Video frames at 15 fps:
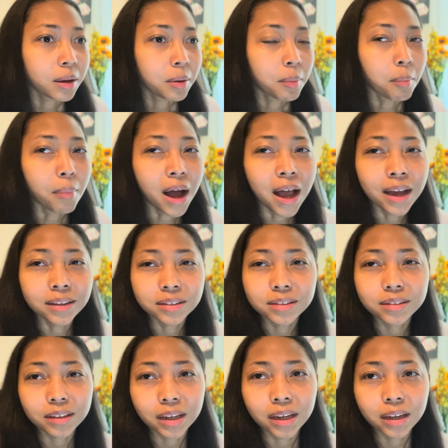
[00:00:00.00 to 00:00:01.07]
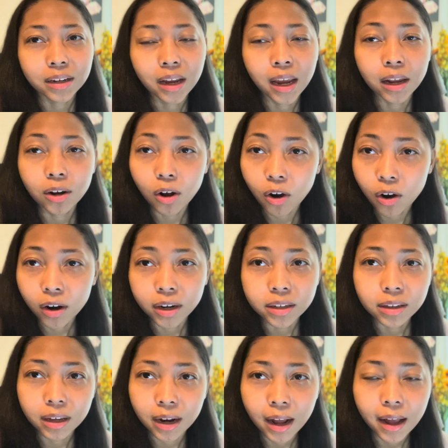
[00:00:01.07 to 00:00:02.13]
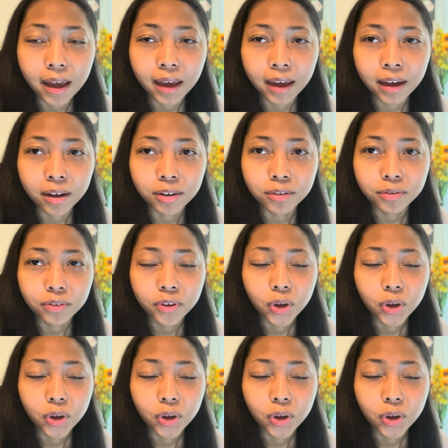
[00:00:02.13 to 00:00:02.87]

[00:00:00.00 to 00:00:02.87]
mindset and heart that I have